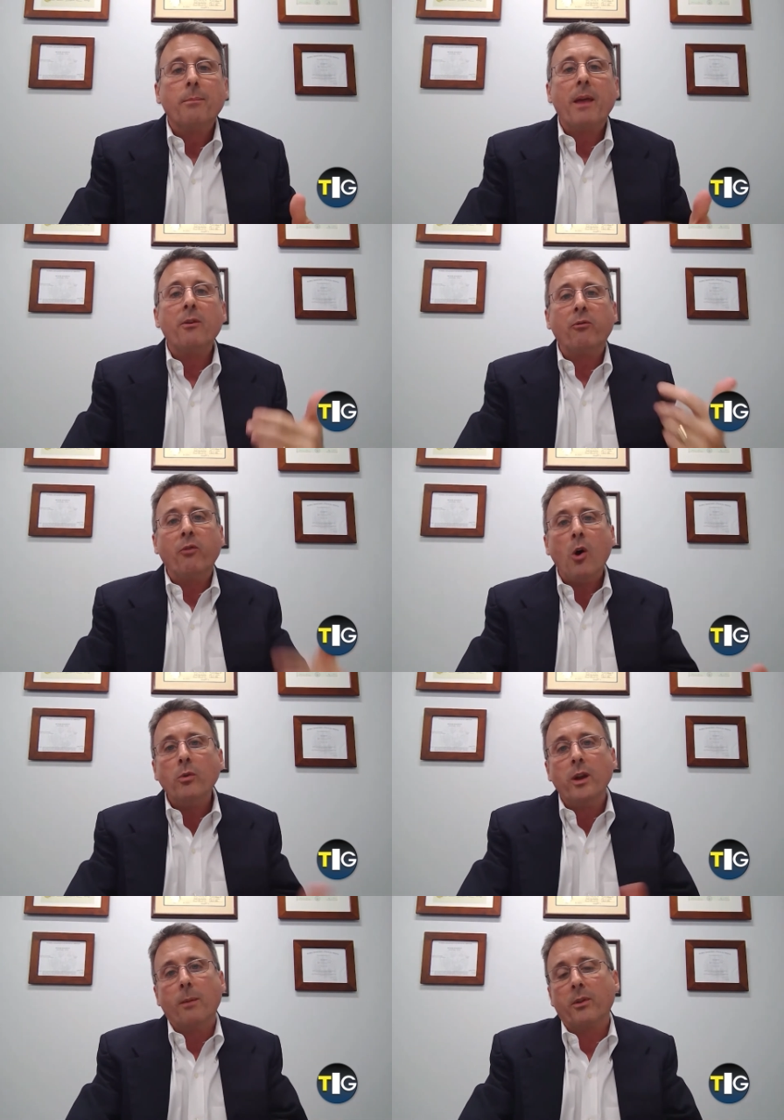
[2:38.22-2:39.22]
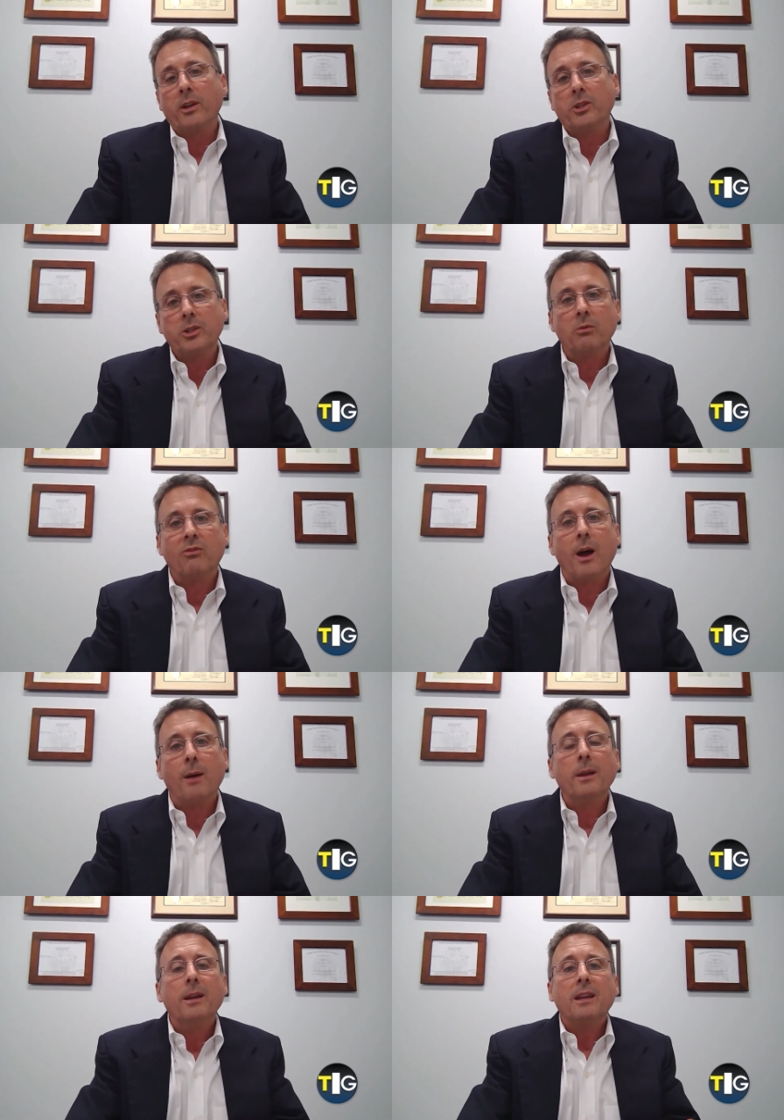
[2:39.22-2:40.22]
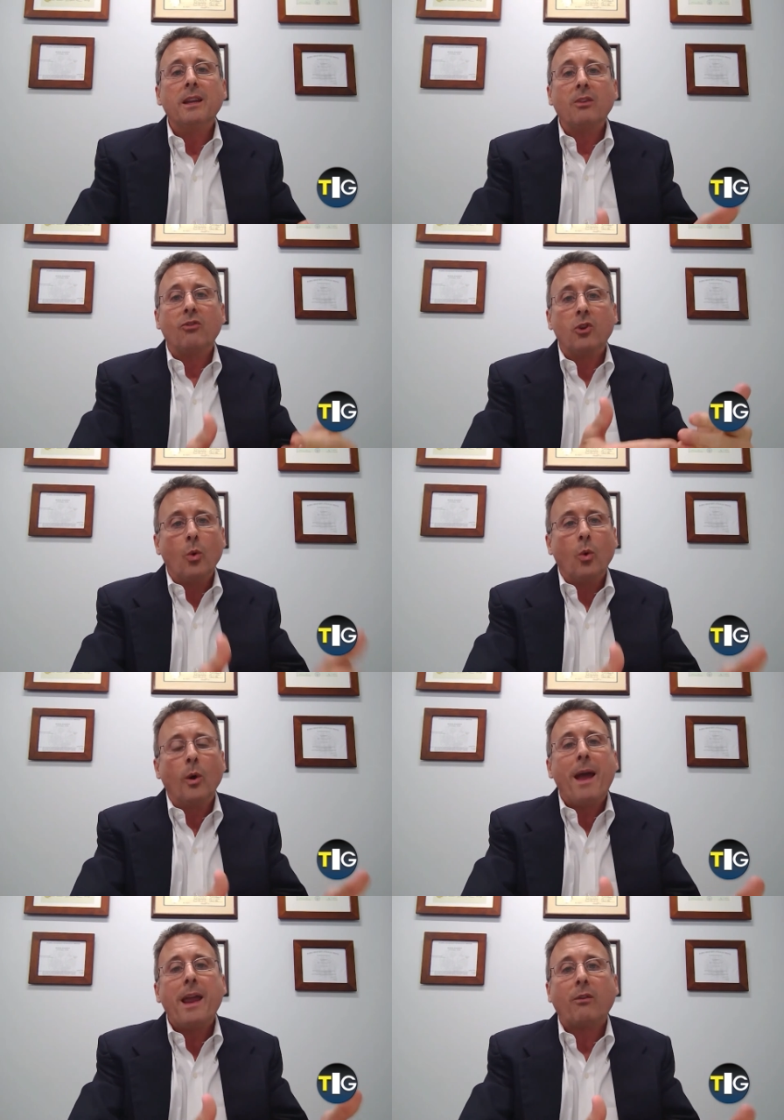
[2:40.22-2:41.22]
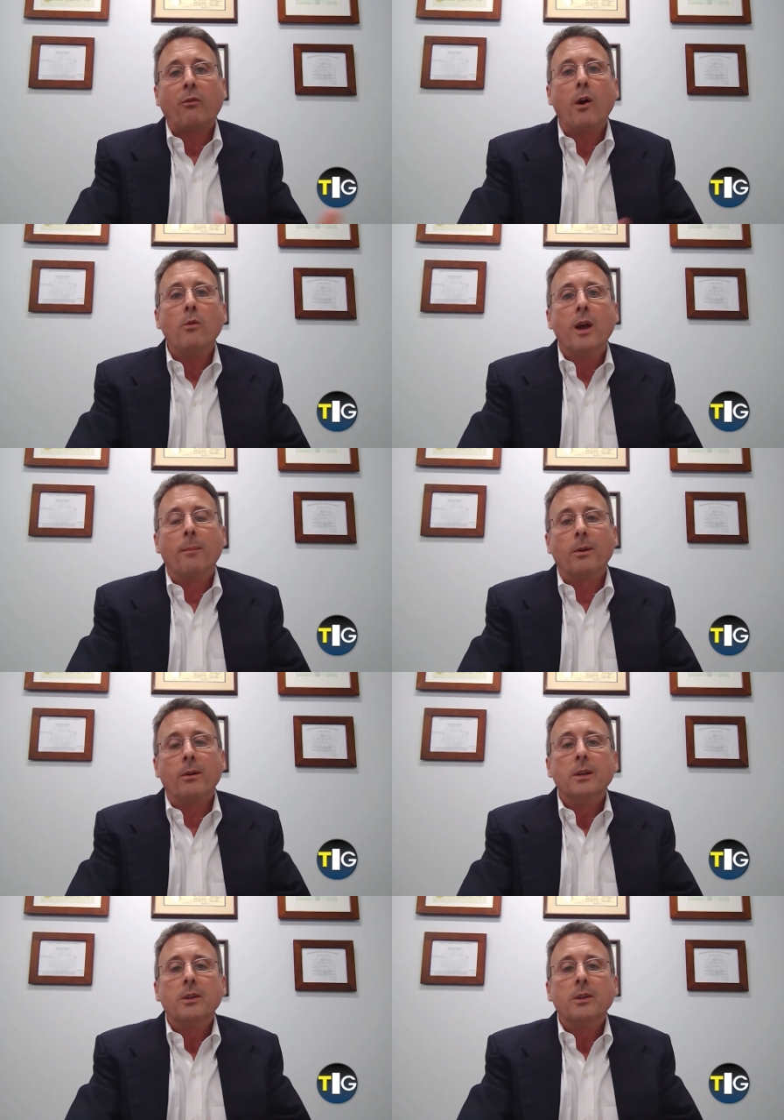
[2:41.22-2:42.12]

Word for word: and the phone number that shows up is your bank's phone number.